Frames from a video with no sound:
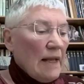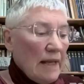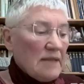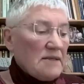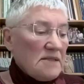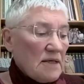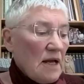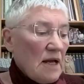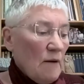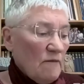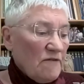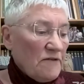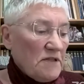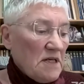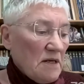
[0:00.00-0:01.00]
It's a
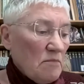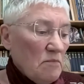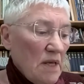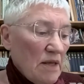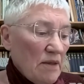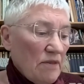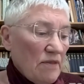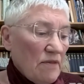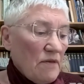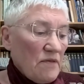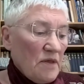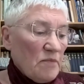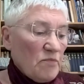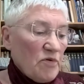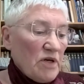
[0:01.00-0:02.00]
comforting myth
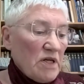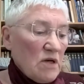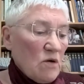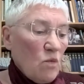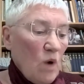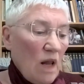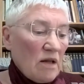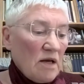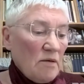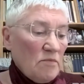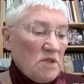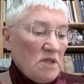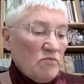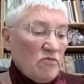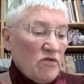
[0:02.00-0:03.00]
that Britain
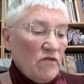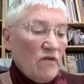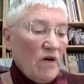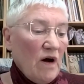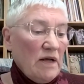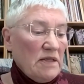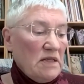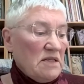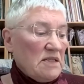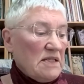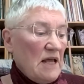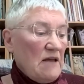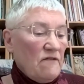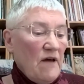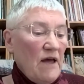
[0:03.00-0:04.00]
welcomed and provided
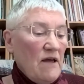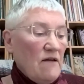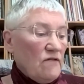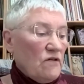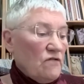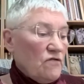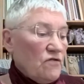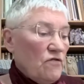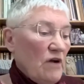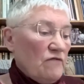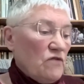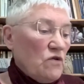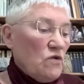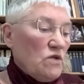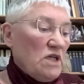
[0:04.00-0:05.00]
safe haven for
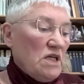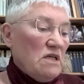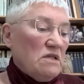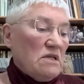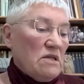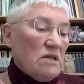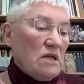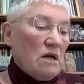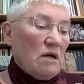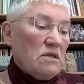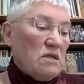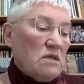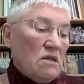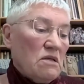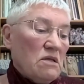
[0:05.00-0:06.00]
refugees in the
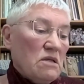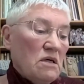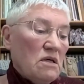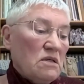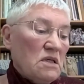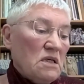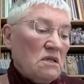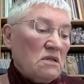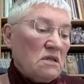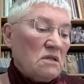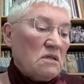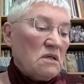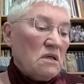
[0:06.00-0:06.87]
1930s.